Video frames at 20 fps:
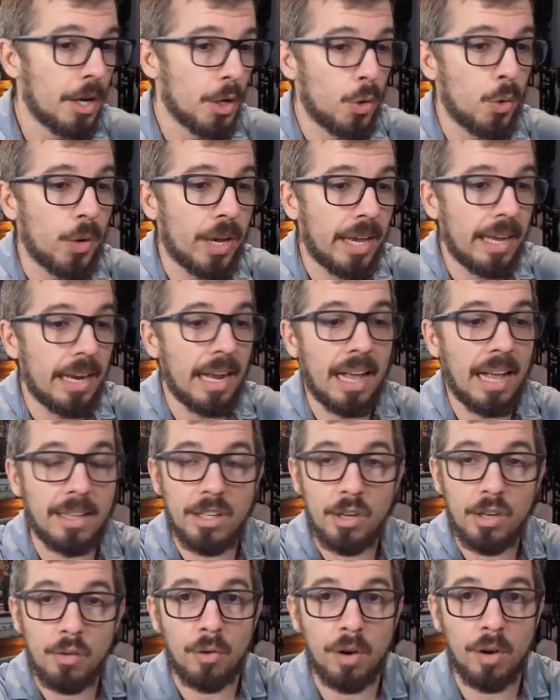You can
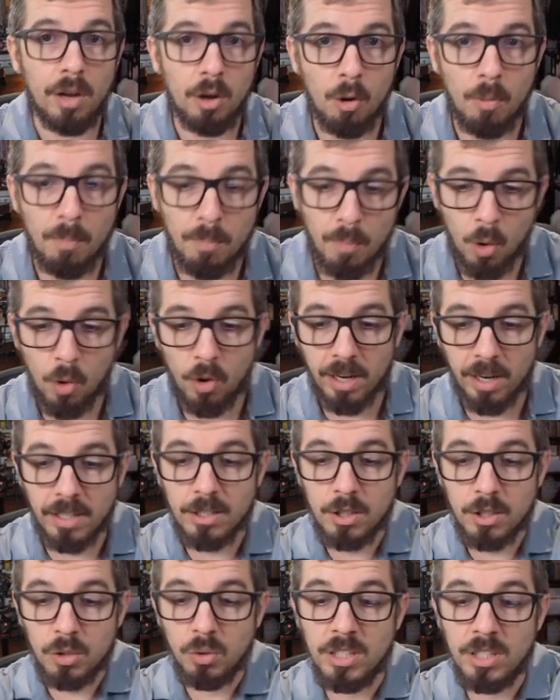add different
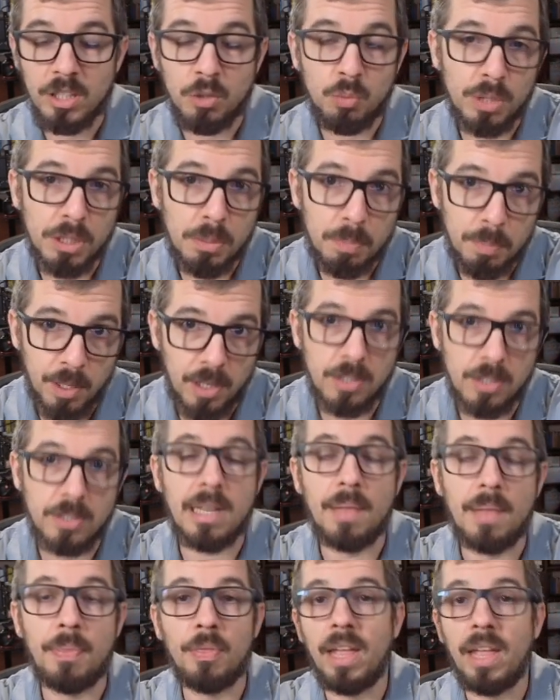components to this
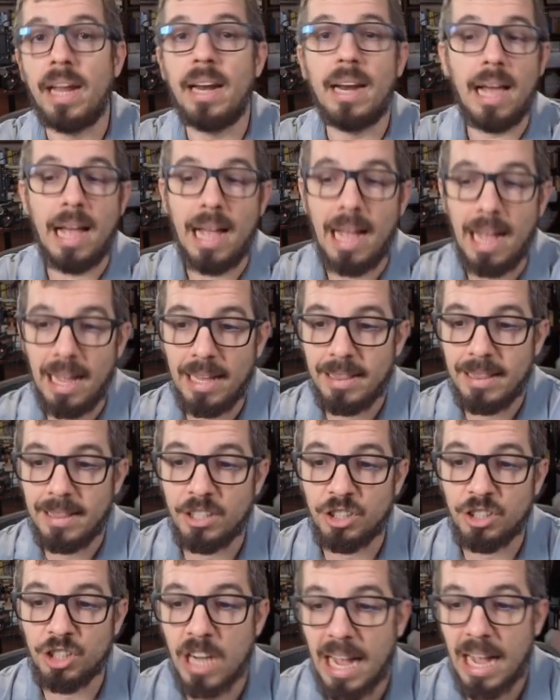response and then add
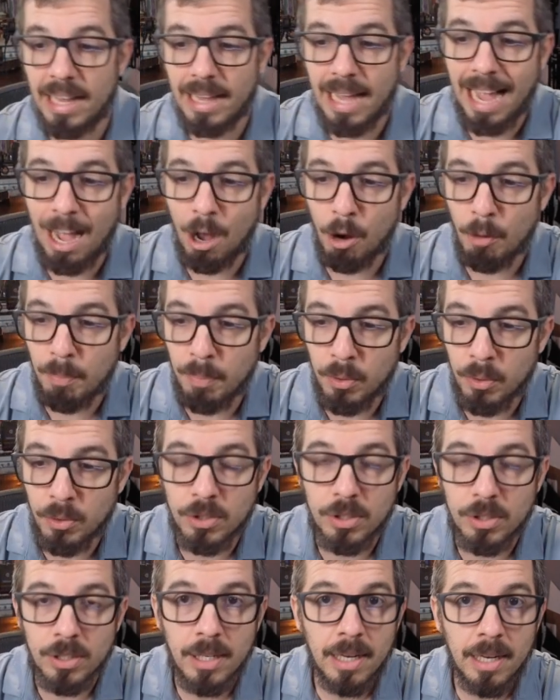the chat
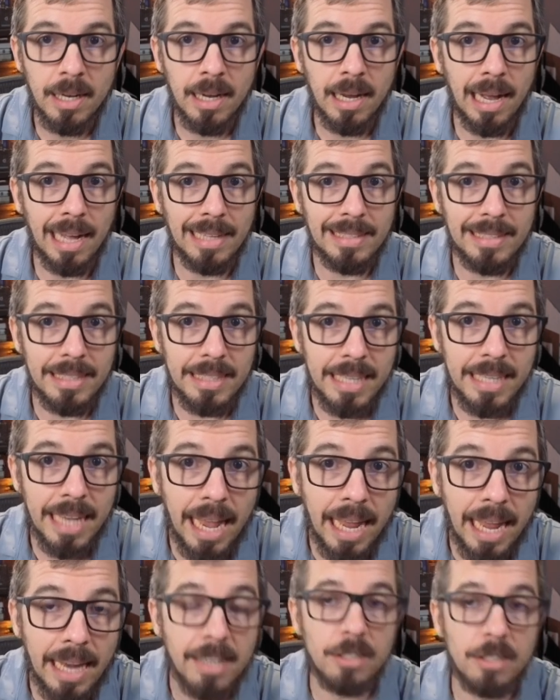output at the
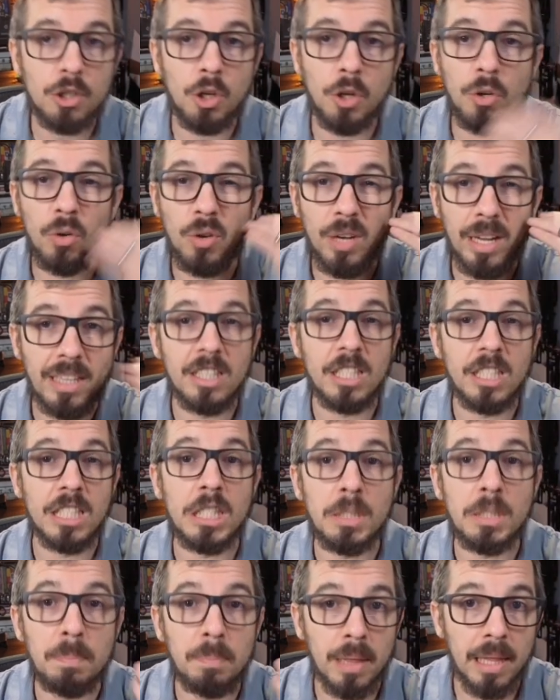end so you can
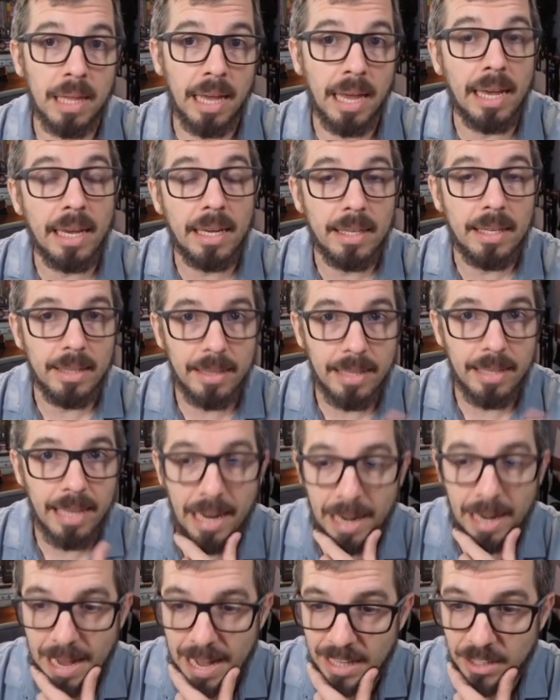display
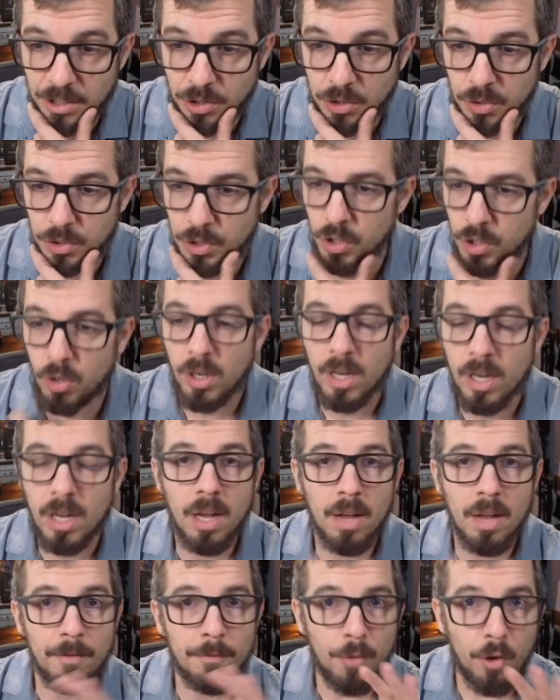that answer. So
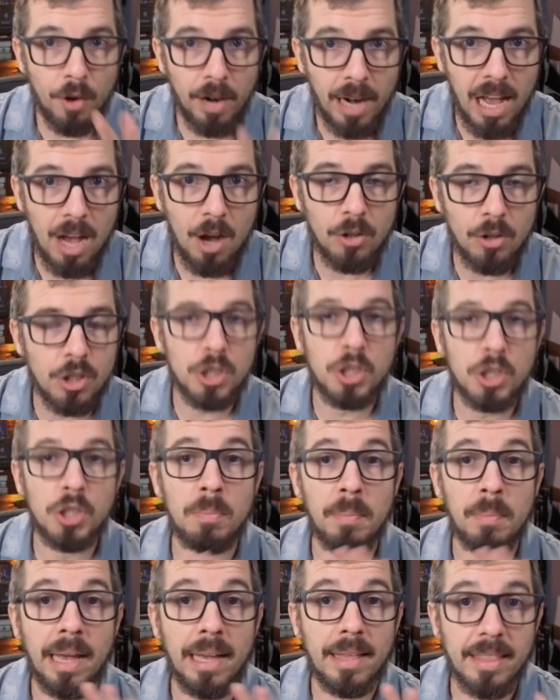for now, just
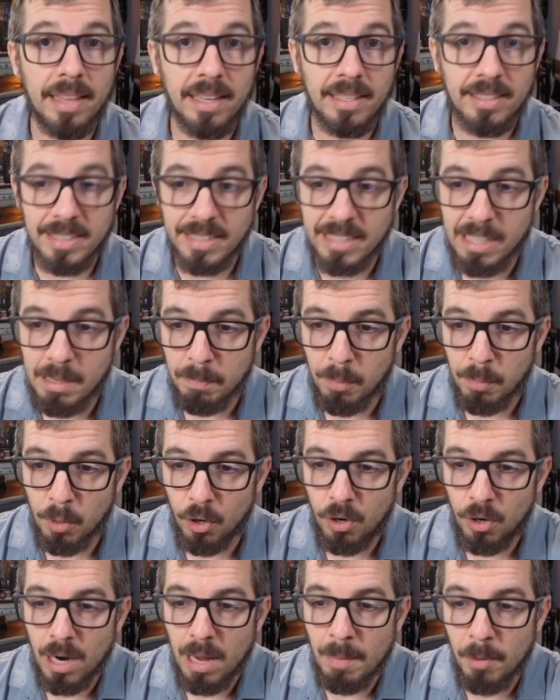to make things
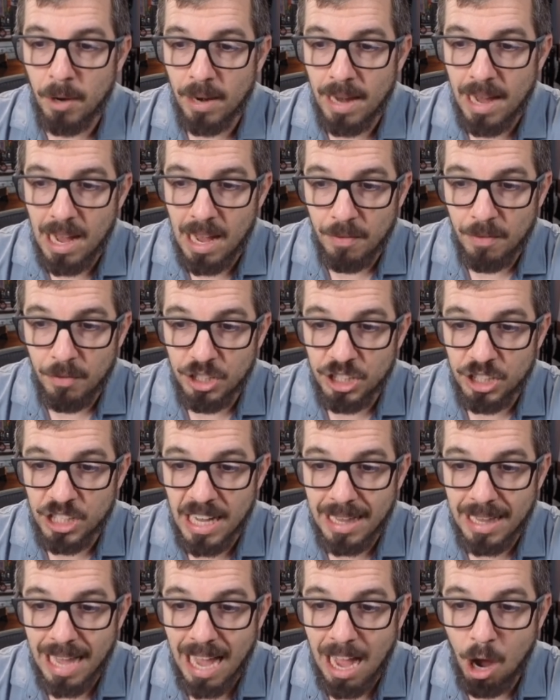simpler, I'm going to have a
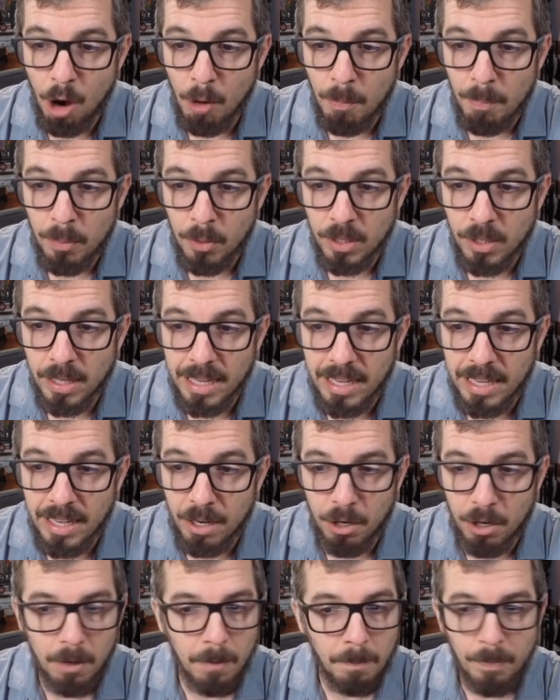chat output
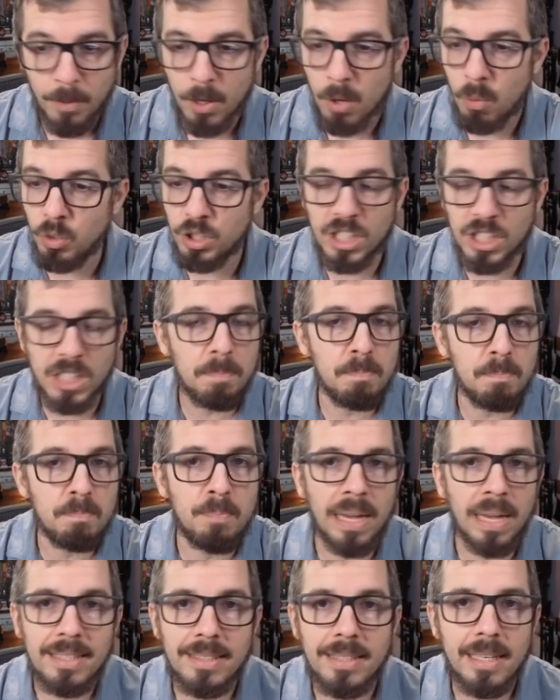here, which is
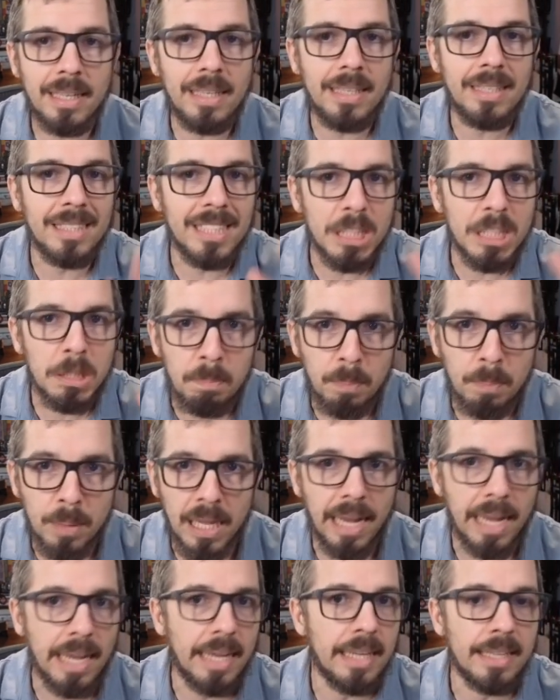basically
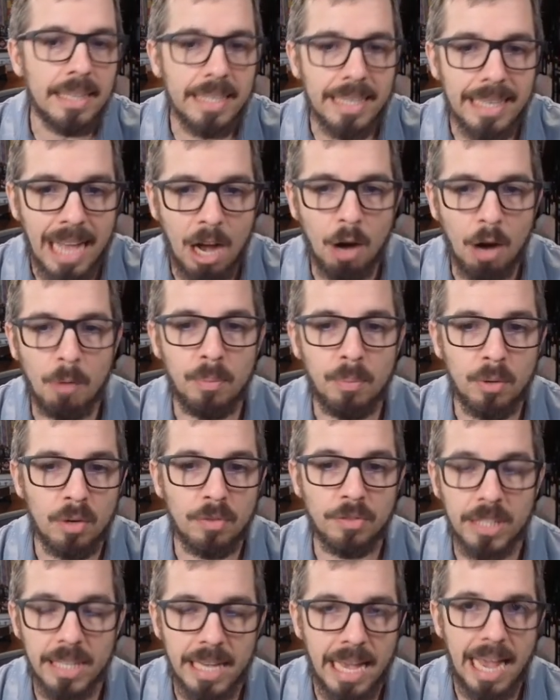displaying the output
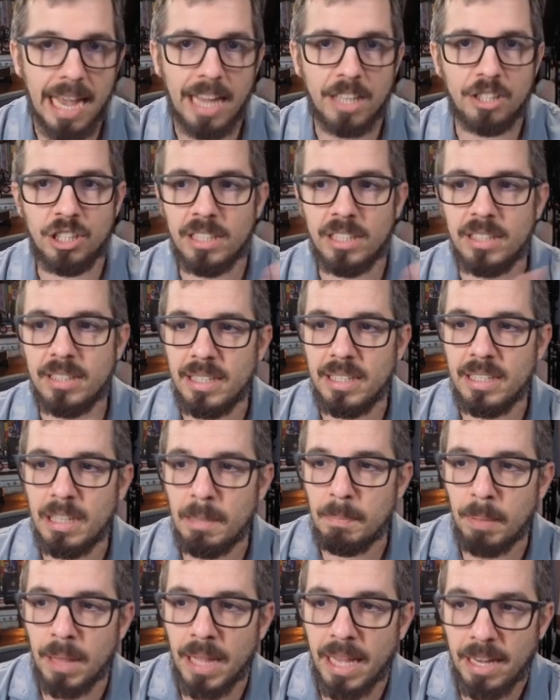of the agent in
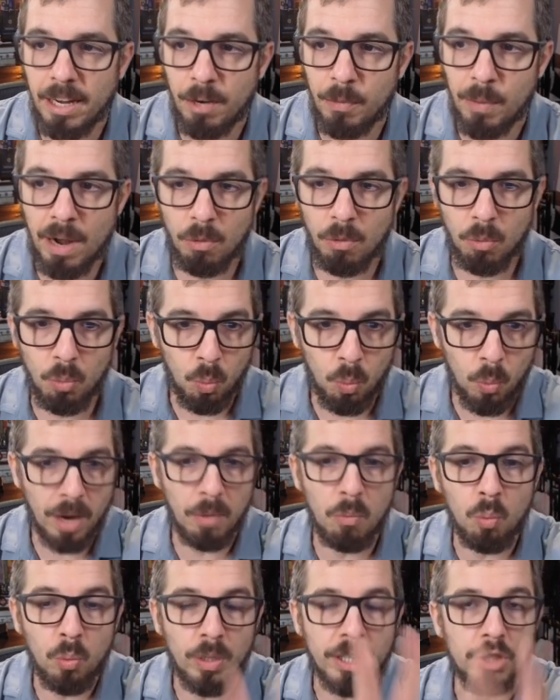the playground.
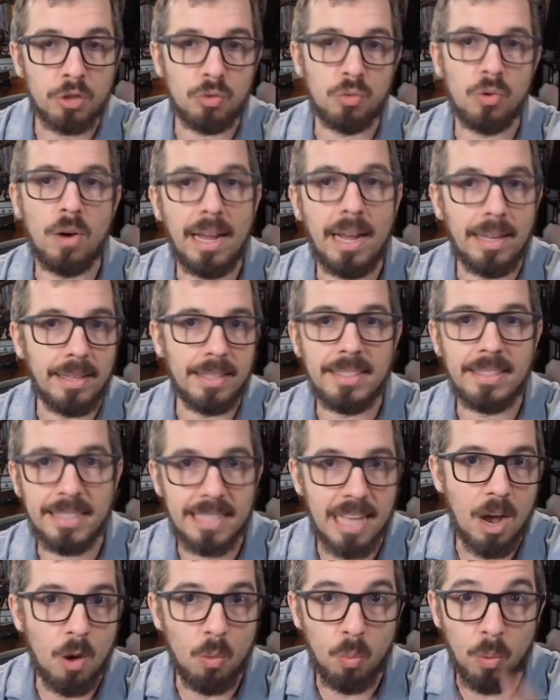When we try this
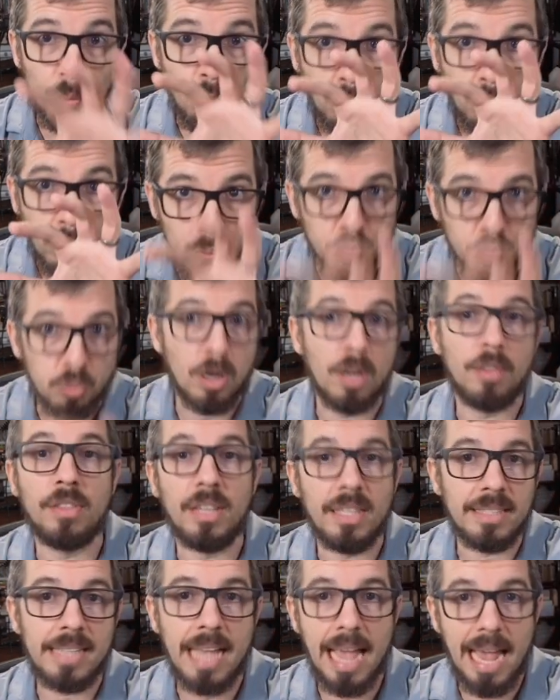out, when we run
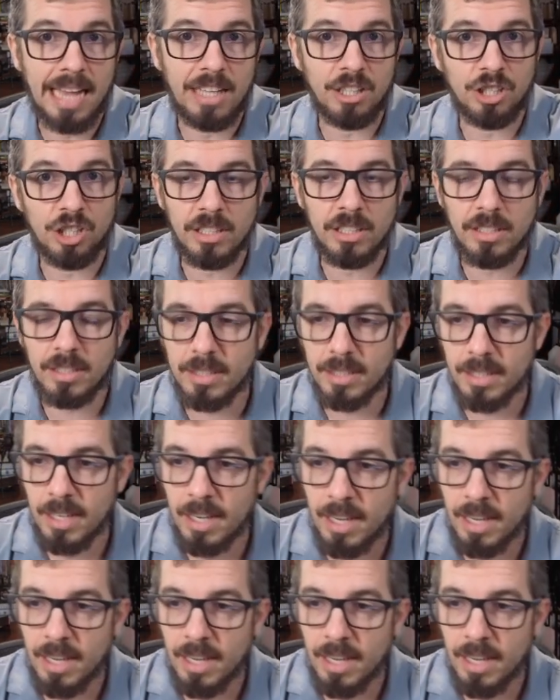this agent,